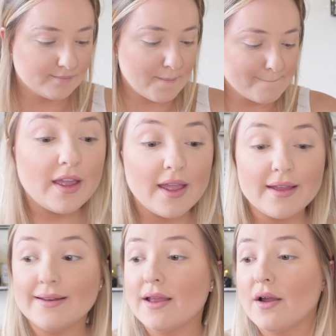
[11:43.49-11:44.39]
Okay,
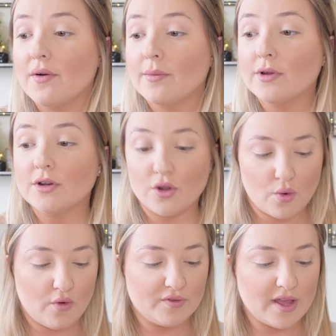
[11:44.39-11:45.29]
and now I'm going to go
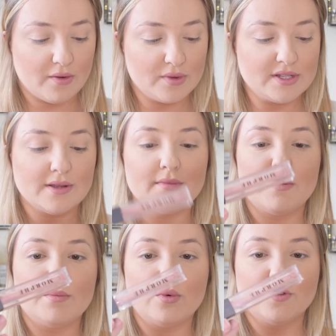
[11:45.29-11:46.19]
over that with some
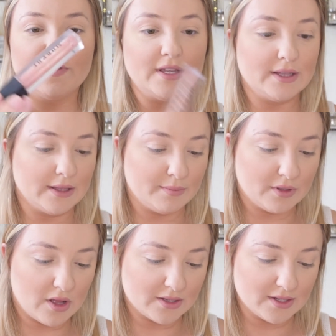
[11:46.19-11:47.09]
Morphe lip
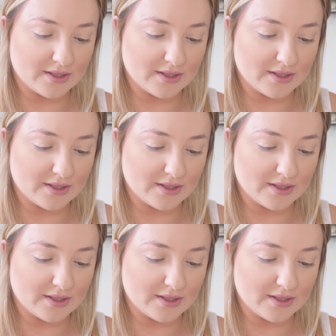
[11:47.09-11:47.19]
gloss.